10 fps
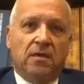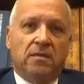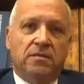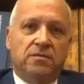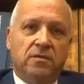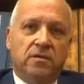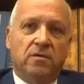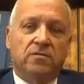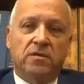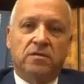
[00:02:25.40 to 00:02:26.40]
The sooner
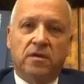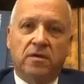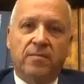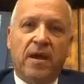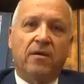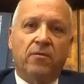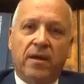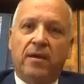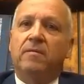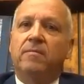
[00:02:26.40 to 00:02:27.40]
those are turned back
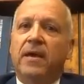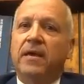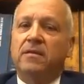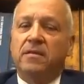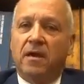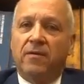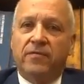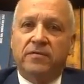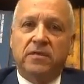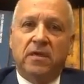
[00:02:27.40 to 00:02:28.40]
around, back to the
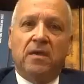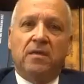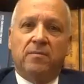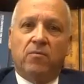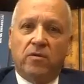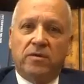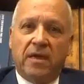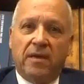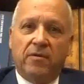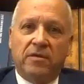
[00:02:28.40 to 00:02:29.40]
office, the more
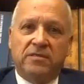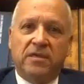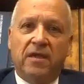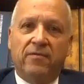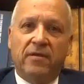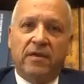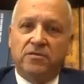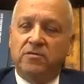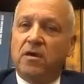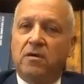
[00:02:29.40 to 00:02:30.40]
time you can save. And as
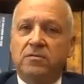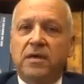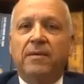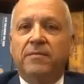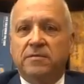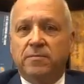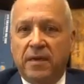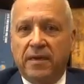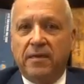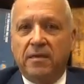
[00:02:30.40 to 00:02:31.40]
you know, time is
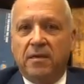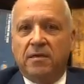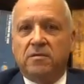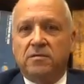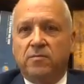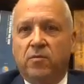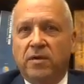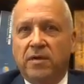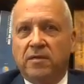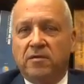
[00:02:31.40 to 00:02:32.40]
money. So it's important
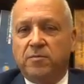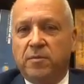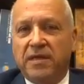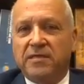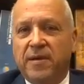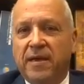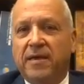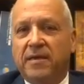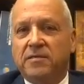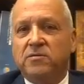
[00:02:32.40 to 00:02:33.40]
to get those plans back
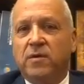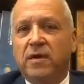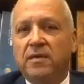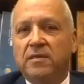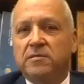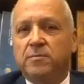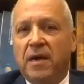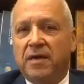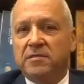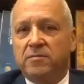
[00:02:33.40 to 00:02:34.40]
in as quickly as
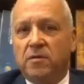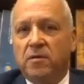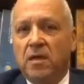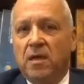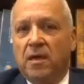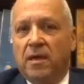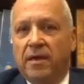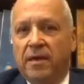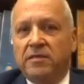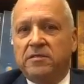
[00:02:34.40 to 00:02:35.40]
possible.
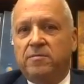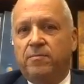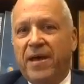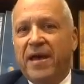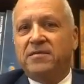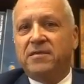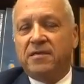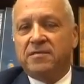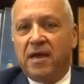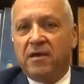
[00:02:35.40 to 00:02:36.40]
Each back check
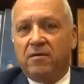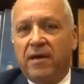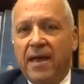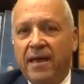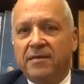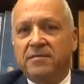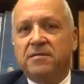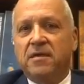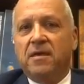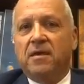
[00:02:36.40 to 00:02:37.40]
cycle has
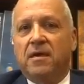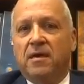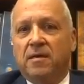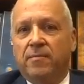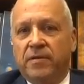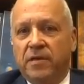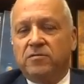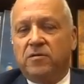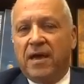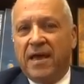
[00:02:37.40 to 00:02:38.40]
the potential